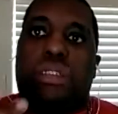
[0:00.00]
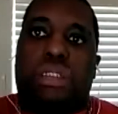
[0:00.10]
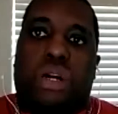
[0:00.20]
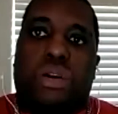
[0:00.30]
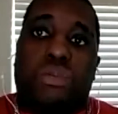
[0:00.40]

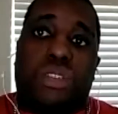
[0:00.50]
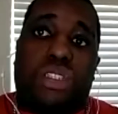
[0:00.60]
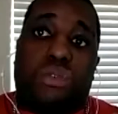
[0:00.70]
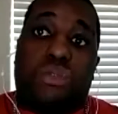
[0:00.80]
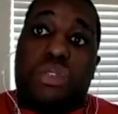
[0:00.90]
So it
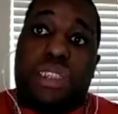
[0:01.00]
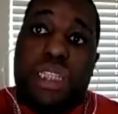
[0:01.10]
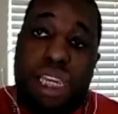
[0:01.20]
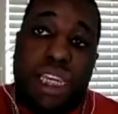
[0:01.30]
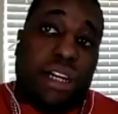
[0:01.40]
was the
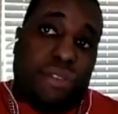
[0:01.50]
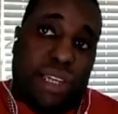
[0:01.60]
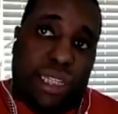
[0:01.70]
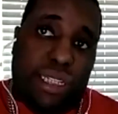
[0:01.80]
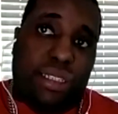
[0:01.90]
routine of
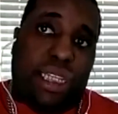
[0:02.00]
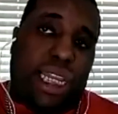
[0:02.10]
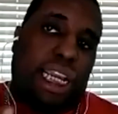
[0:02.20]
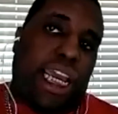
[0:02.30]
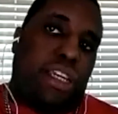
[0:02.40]
it
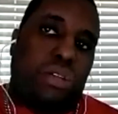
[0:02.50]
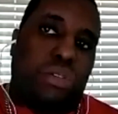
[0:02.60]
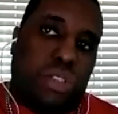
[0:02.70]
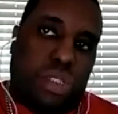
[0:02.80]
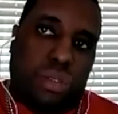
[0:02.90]
that I got
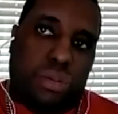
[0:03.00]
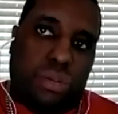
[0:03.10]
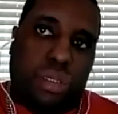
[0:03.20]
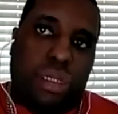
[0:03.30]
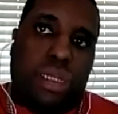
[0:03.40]
used to.